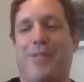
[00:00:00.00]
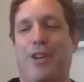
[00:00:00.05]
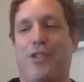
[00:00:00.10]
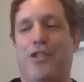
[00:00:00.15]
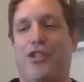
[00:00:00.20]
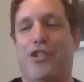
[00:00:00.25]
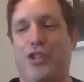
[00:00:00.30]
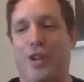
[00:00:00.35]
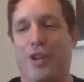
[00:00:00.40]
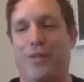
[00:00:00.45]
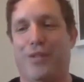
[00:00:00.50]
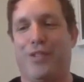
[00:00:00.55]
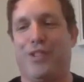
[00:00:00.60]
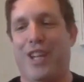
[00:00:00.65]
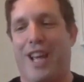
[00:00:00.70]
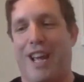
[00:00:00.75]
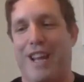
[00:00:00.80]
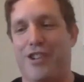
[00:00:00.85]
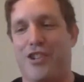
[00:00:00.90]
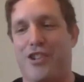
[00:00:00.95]
shifts
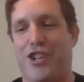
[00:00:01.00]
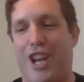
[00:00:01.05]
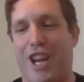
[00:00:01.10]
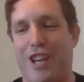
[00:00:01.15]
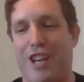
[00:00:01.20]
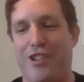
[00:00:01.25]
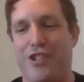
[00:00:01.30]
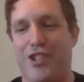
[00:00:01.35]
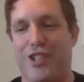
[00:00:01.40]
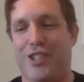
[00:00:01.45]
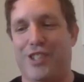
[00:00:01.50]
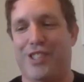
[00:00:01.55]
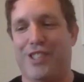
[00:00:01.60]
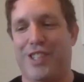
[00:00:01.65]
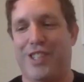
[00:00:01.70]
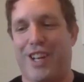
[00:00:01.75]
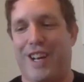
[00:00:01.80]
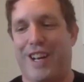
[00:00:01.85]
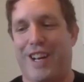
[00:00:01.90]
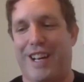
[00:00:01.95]
and
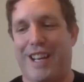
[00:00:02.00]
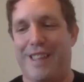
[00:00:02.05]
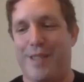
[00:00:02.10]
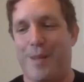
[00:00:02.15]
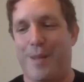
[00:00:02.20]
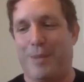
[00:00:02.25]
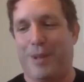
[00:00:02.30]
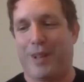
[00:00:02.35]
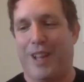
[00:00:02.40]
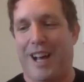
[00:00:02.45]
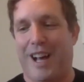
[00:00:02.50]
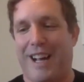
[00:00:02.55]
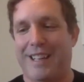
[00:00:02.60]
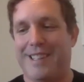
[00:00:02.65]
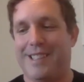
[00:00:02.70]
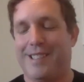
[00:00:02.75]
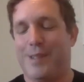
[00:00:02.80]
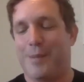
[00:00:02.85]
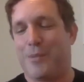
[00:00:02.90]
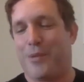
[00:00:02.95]
changes uh, in the
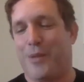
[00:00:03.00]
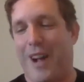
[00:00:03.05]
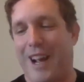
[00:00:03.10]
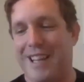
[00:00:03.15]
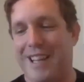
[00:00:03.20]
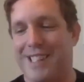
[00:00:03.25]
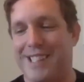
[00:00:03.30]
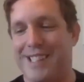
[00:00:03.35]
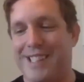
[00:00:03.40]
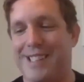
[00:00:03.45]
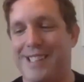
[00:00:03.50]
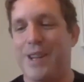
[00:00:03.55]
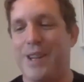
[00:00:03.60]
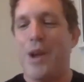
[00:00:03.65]
plot surprises